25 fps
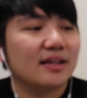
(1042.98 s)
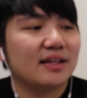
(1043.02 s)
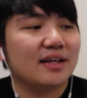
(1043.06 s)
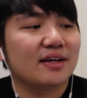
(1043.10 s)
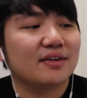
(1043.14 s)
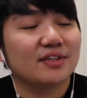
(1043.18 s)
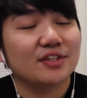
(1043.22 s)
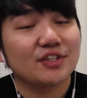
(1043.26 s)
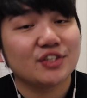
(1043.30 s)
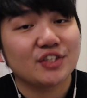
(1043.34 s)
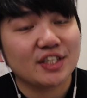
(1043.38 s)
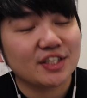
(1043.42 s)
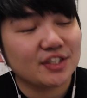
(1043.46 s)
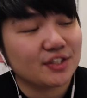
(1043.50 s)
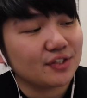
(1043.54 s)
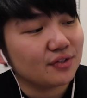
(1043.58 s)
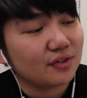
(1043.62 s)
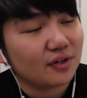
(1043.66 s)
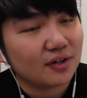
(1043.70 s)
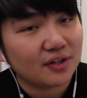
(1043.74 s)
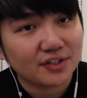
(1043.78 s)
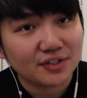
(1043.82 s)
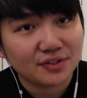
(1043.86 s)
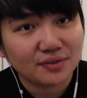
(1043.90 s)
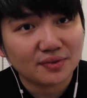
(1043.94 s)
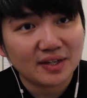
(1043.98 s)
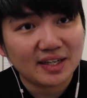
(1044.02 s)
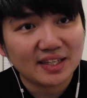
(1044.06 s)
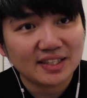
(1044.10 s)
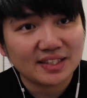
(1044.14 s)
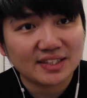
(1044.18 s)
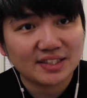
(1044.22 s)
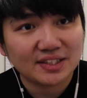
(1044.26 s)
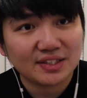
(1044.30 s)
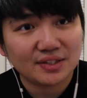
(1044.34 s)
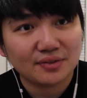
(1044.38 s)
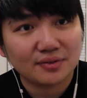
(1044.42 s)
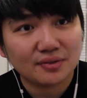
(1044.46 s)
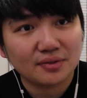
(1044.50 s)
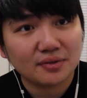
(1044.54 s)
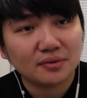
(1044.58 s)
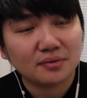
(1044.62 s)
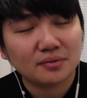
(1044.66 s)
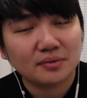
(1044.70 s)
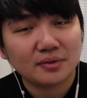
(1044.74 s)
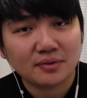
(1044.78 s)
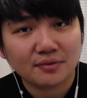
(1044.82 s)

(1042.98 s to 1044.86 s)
Now the jester also has 0